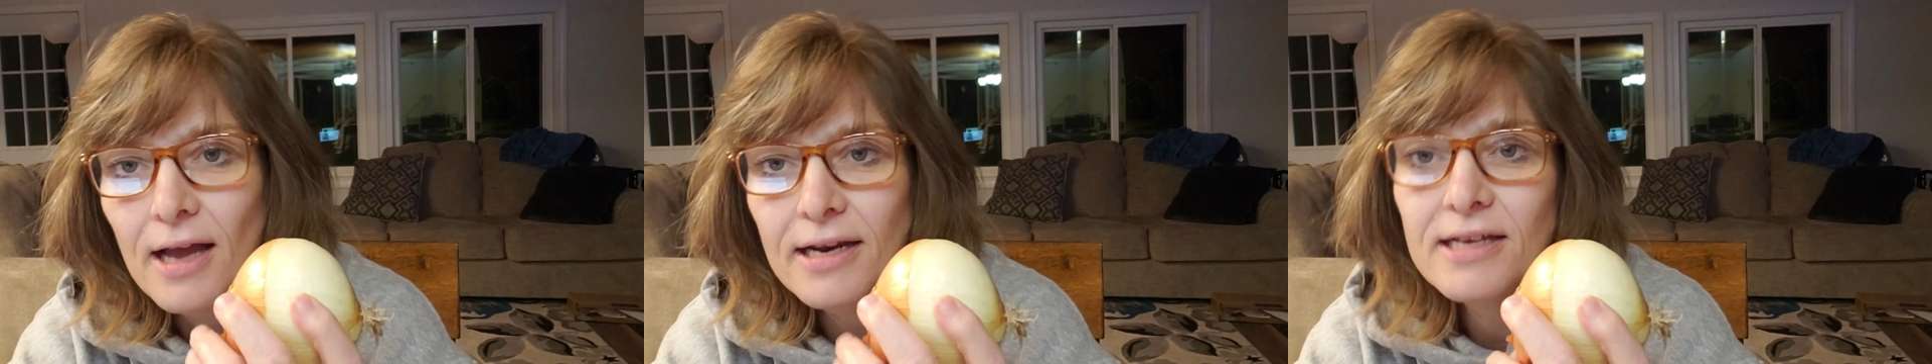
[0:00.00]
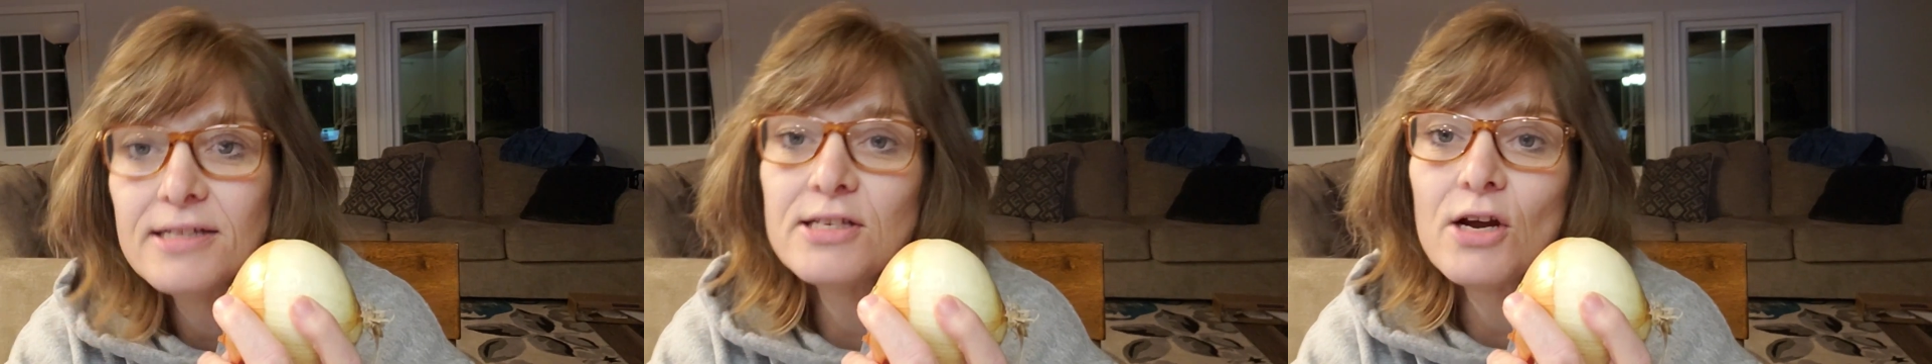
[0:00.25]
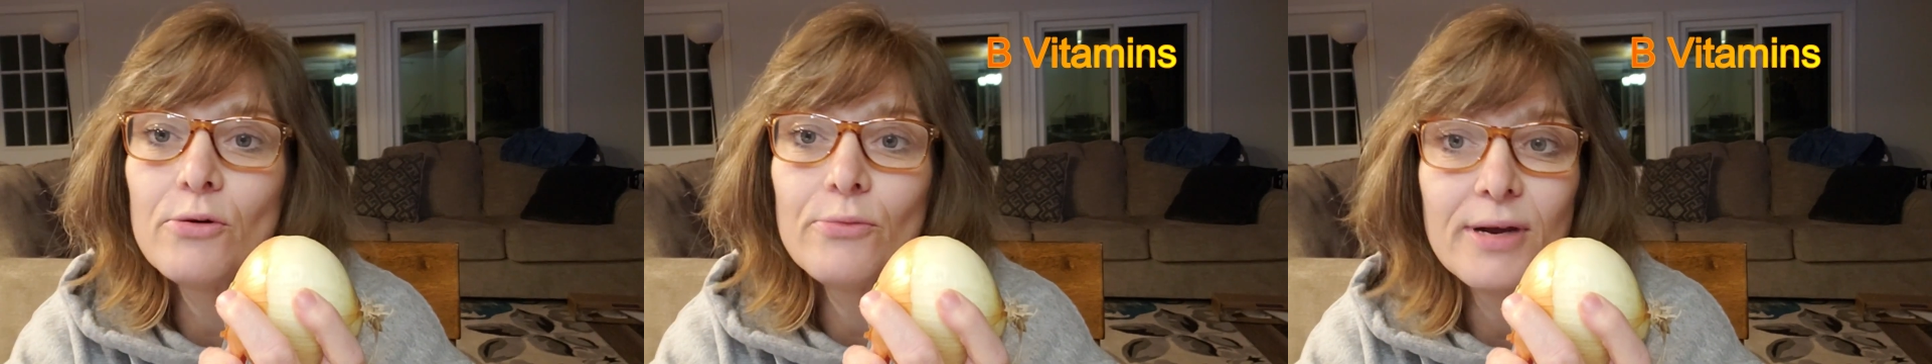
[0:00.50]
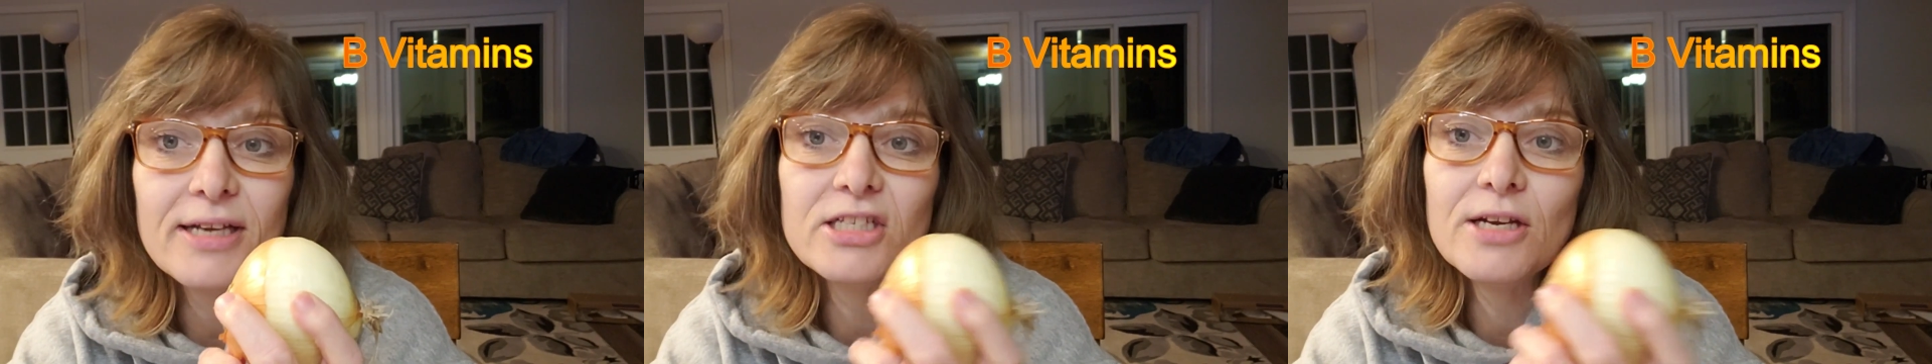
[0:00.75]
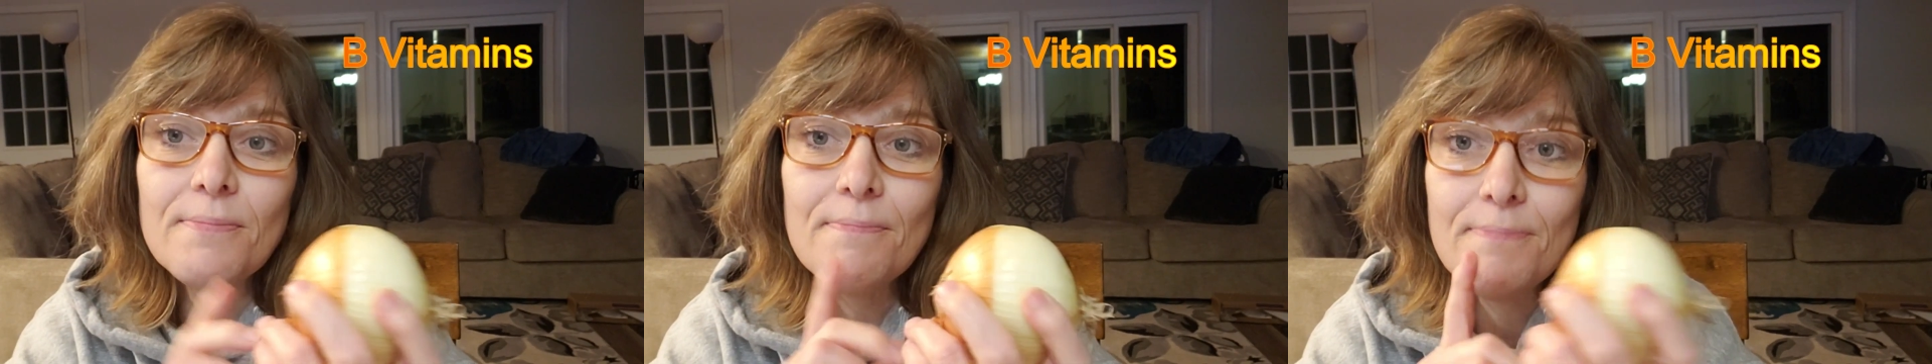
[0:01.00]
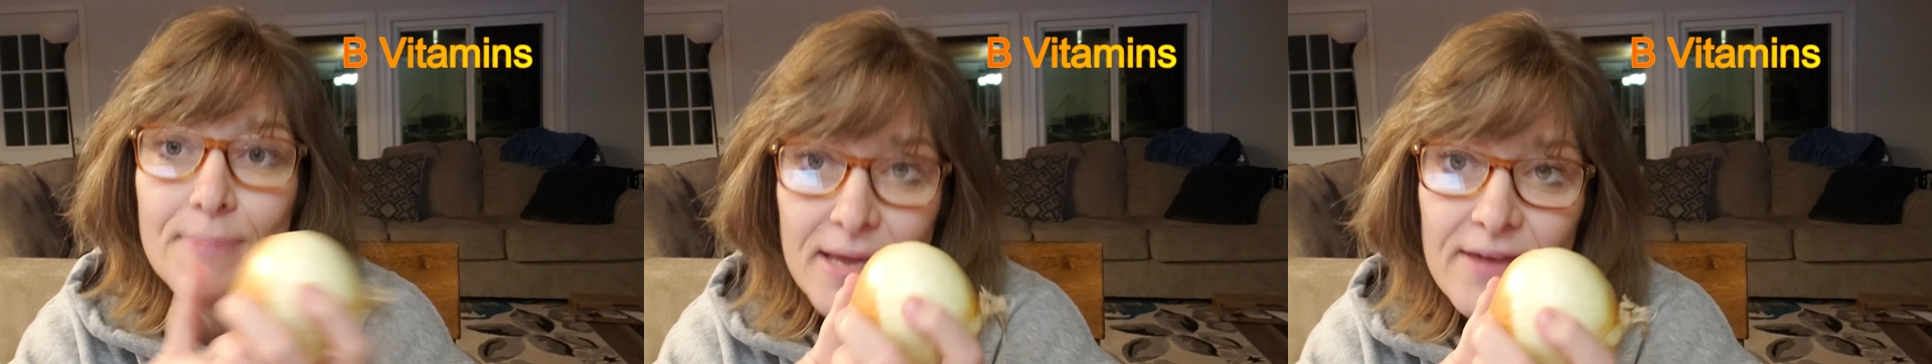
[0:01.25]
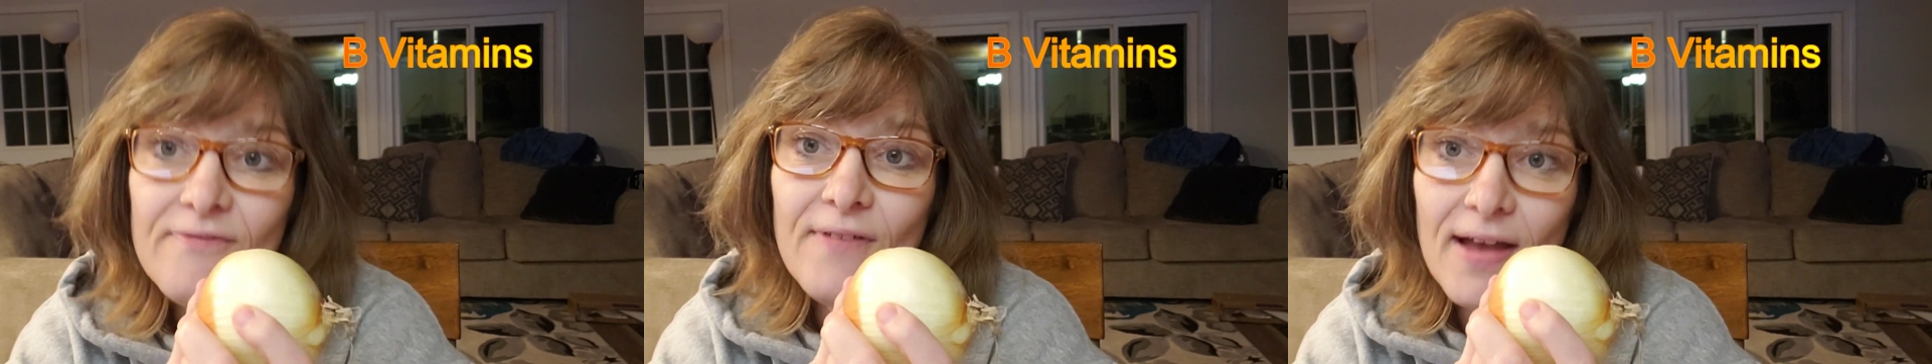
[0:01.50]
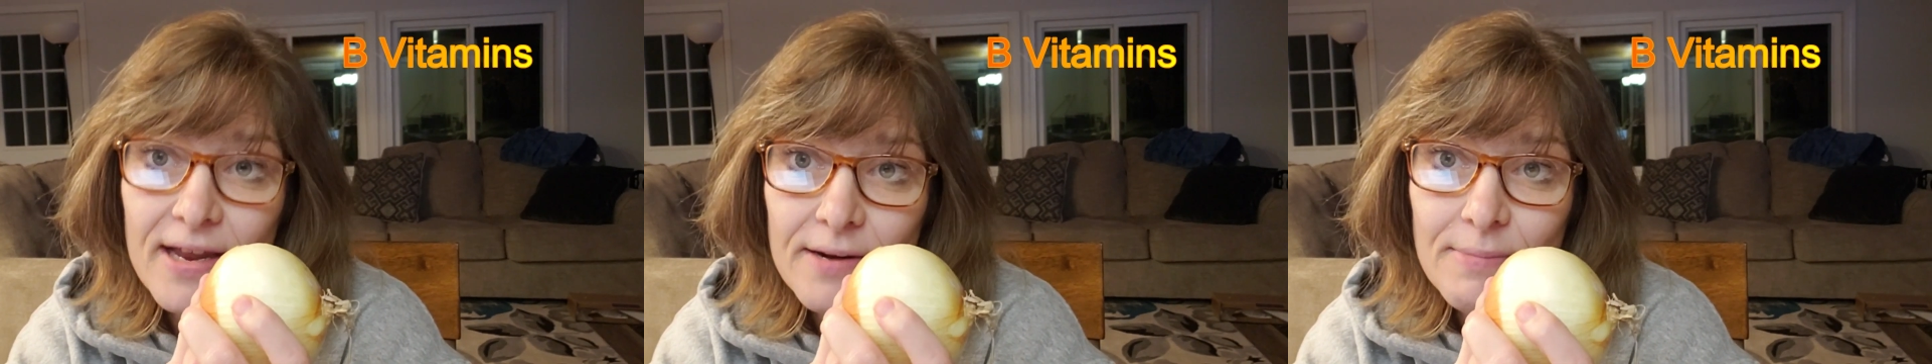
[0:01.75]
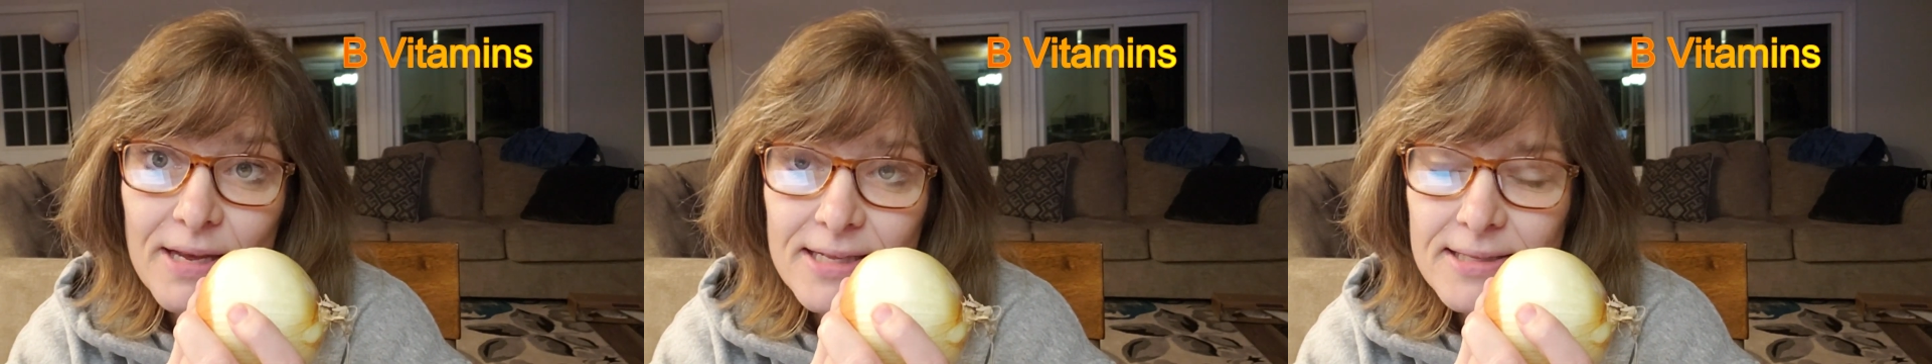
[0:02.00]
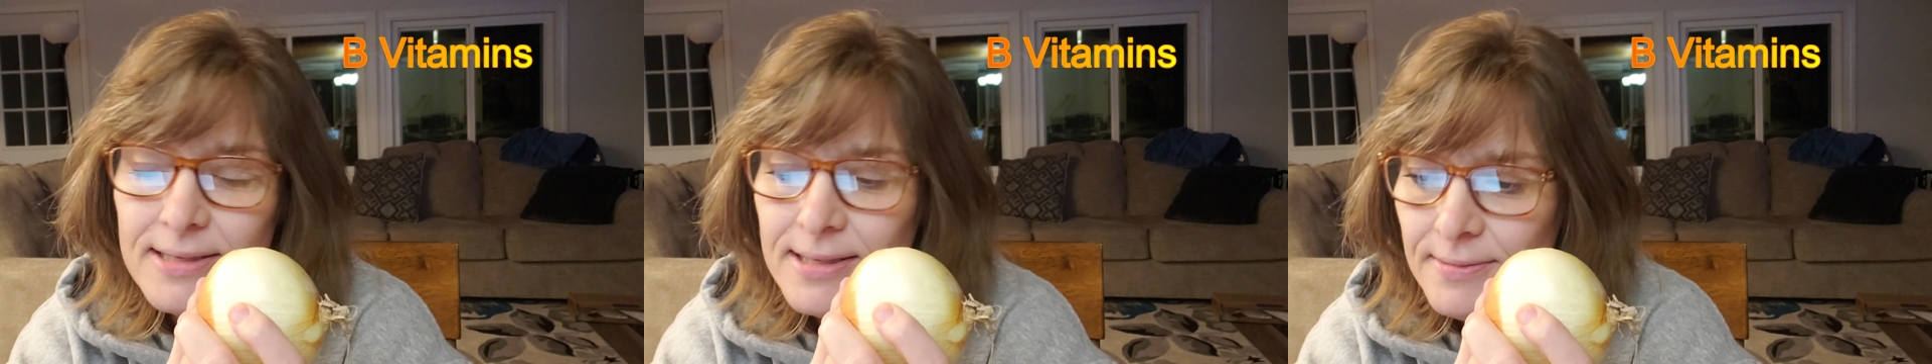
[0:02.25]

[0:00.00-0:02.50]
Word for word: Onions are rich in B vitamins,